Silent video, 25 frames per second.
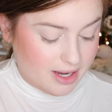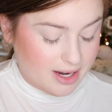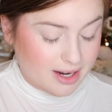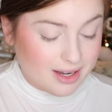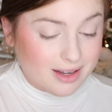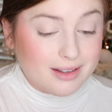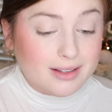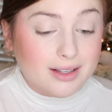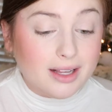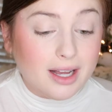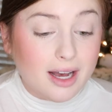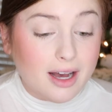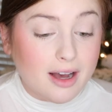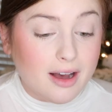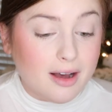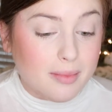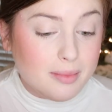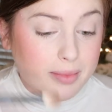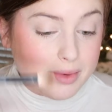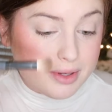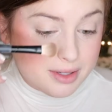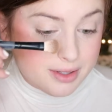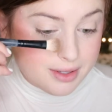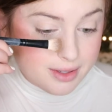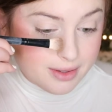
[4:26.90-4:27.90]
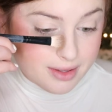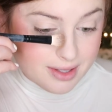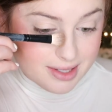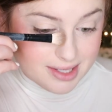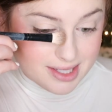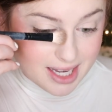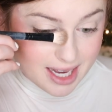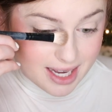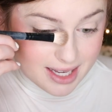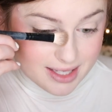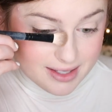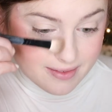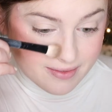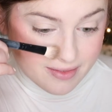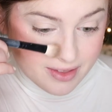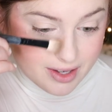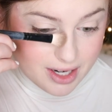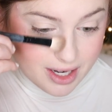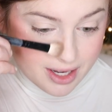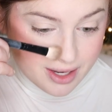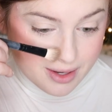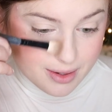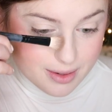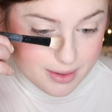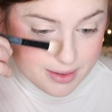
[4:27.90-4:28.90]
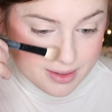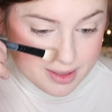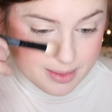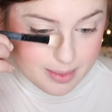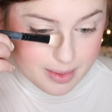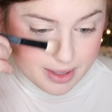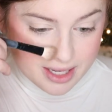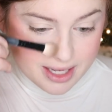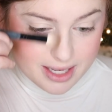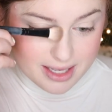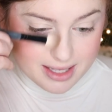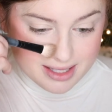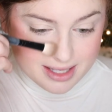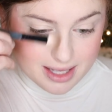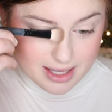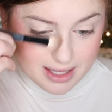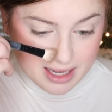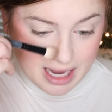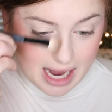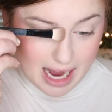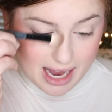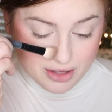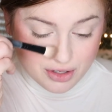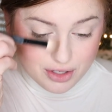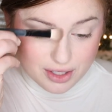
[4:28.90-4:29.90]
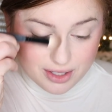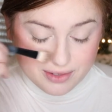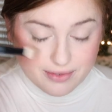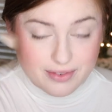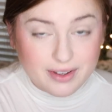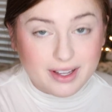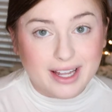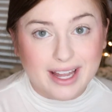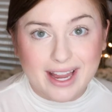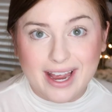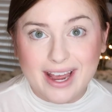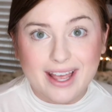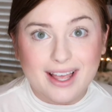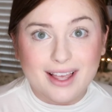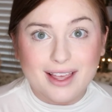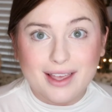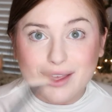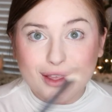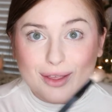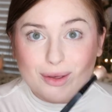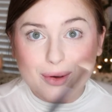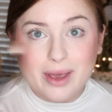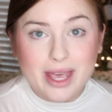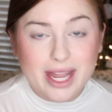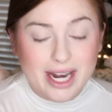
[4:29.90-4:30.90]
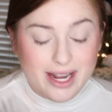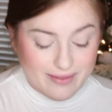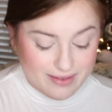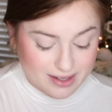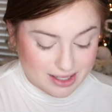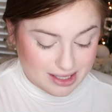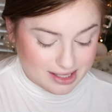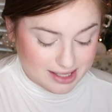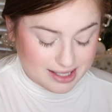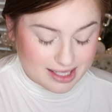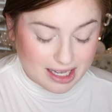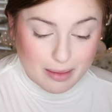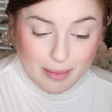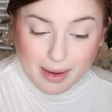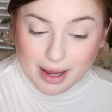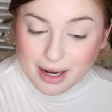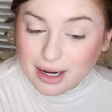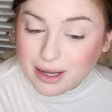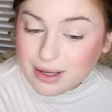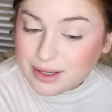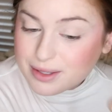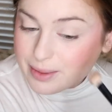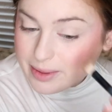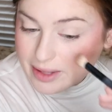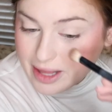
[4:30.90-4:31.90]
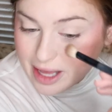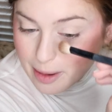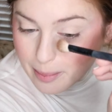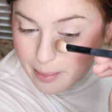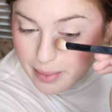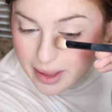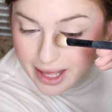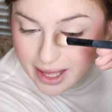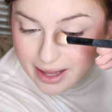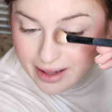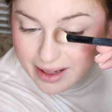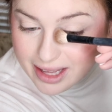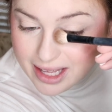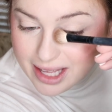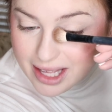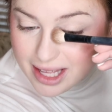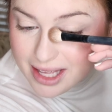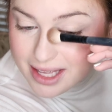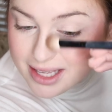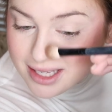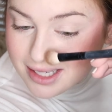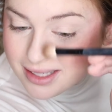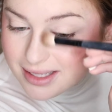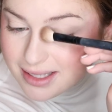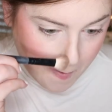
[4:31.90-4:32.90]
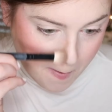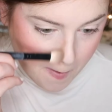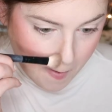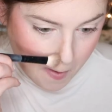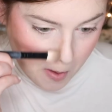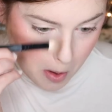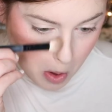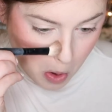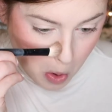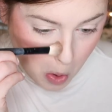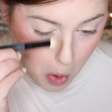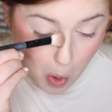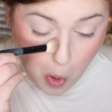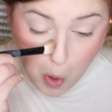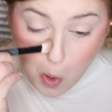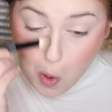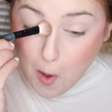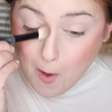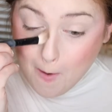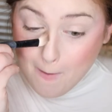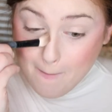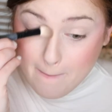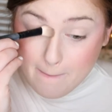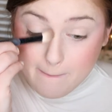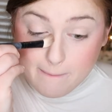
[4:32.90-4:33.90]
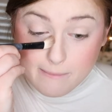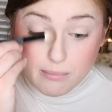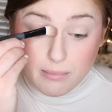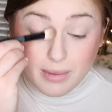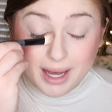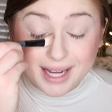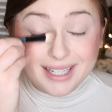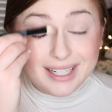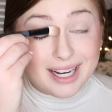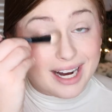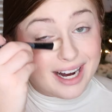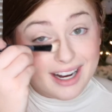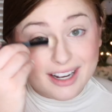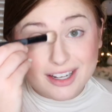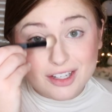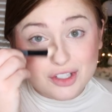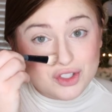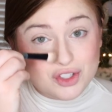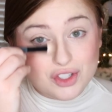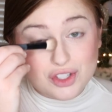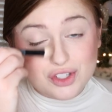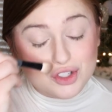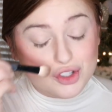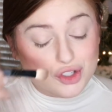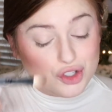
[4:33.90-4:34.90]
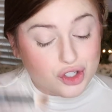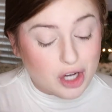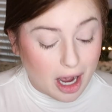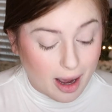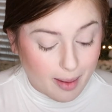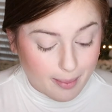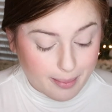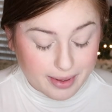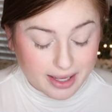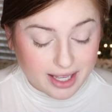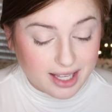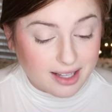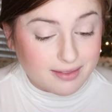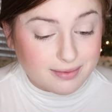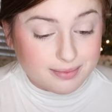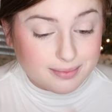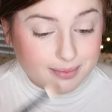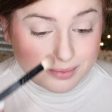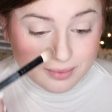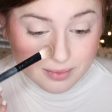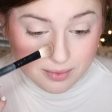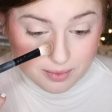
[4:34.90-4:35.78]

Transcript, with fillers: We're gonna um, do the sides of the nose because I just feel like you can't even see my nose with how pale it is. My dog is just chomping.